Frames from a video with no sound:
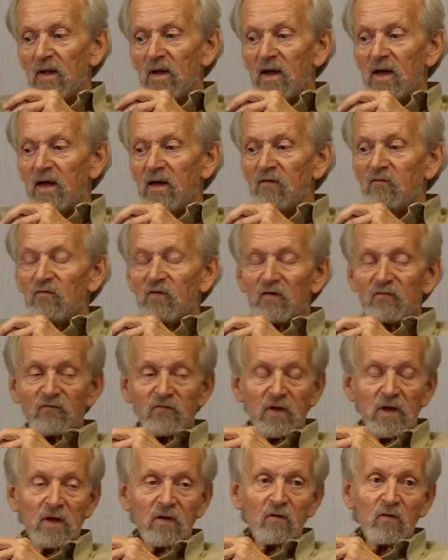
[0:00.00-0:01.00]
I had
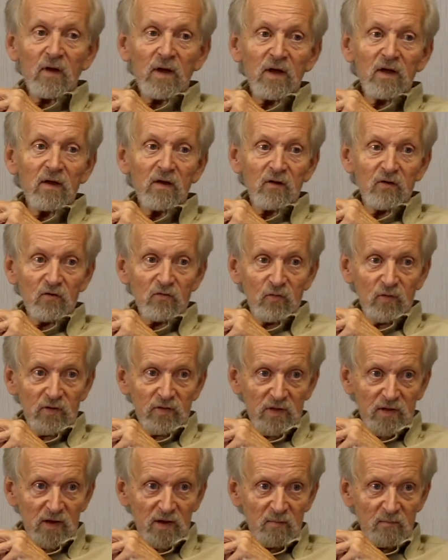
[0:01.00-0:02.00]
15 great years
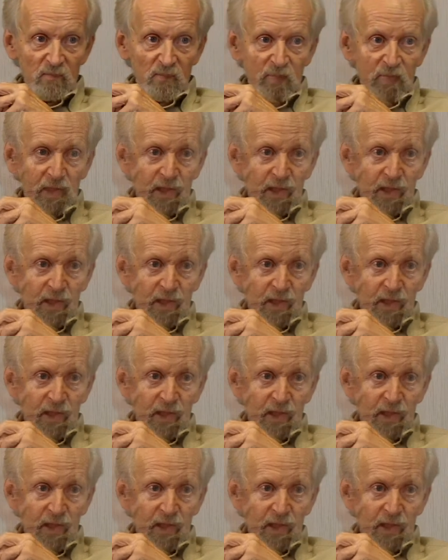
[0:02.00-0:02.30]
with them.